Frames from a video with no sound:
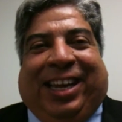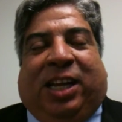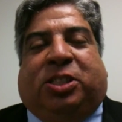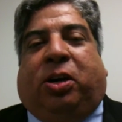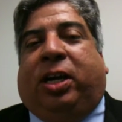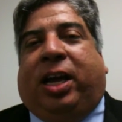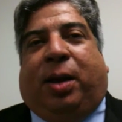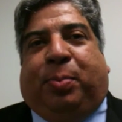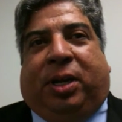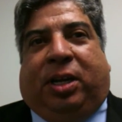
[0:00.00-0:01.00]
It's already
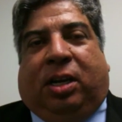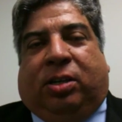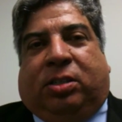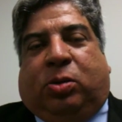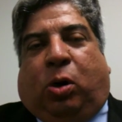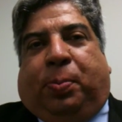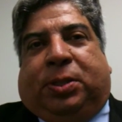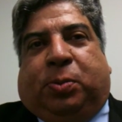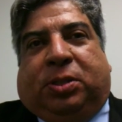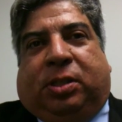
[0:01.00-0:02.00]
happening. Look,
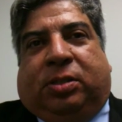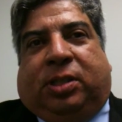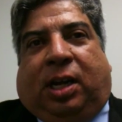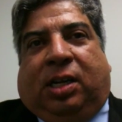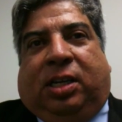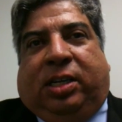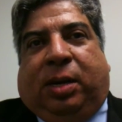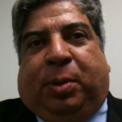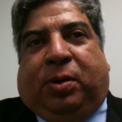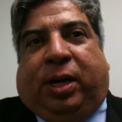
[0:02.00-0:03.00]
Corpus was a solidly
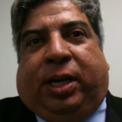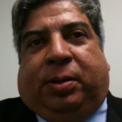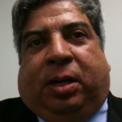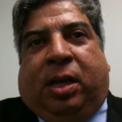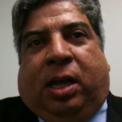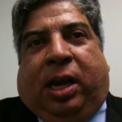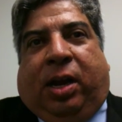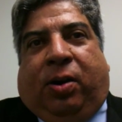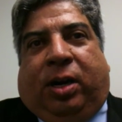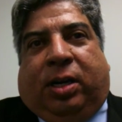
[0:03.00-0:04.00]
Democratic
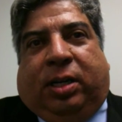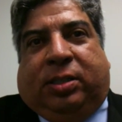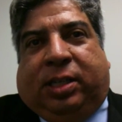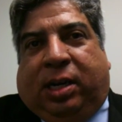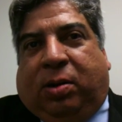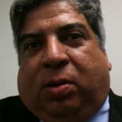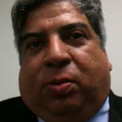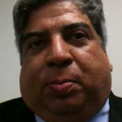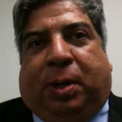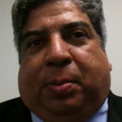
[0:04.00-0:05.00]
area. It's now all
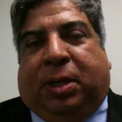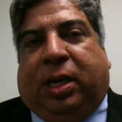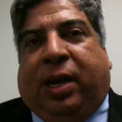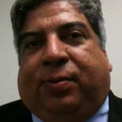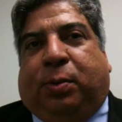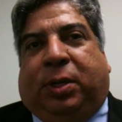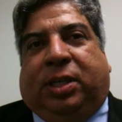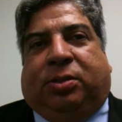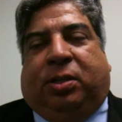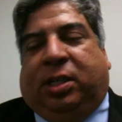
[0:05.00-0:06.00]
Republican. After
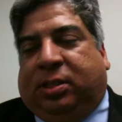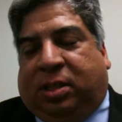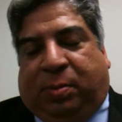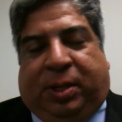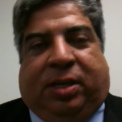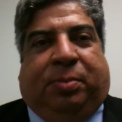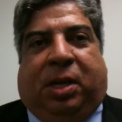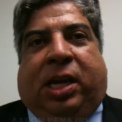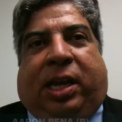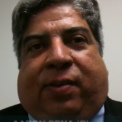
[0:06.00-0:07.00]
redistricting, it's going to become
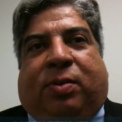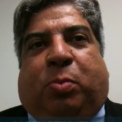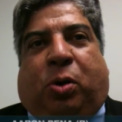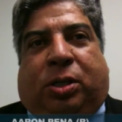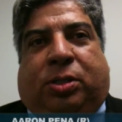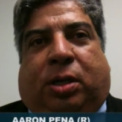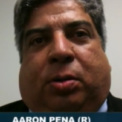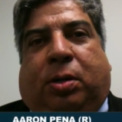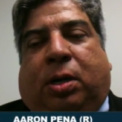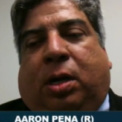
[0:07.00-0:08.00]
even more so.
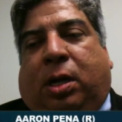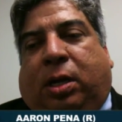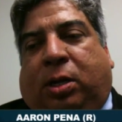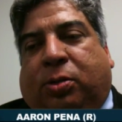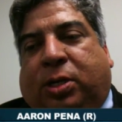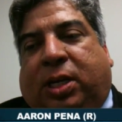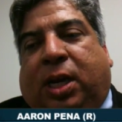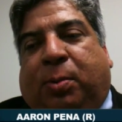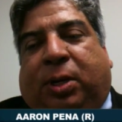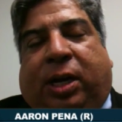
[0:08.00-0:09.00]
You'll see
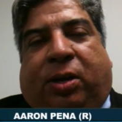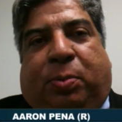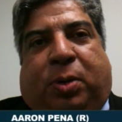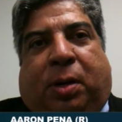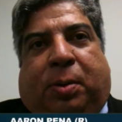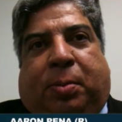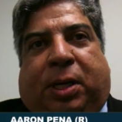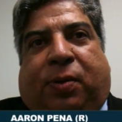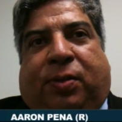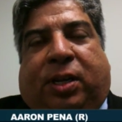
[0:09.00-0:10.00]
Cameron County
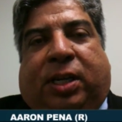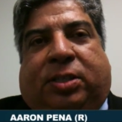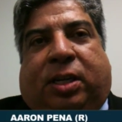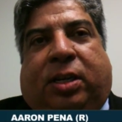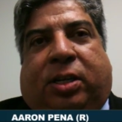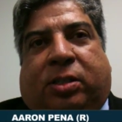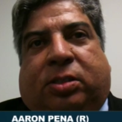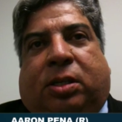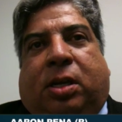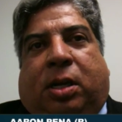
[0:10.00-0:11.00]
probably over the next 10
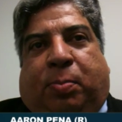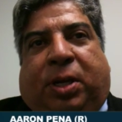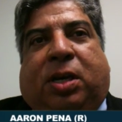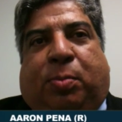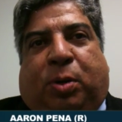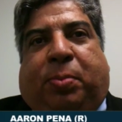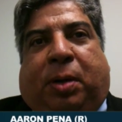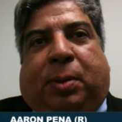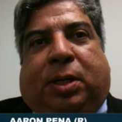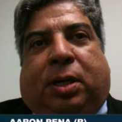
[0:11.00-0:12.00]
years become
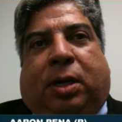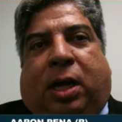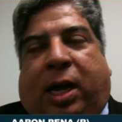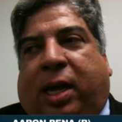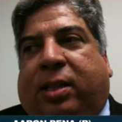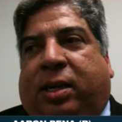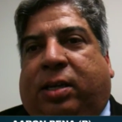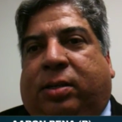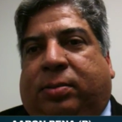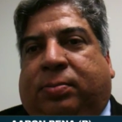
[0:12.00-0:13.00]
Republican. And then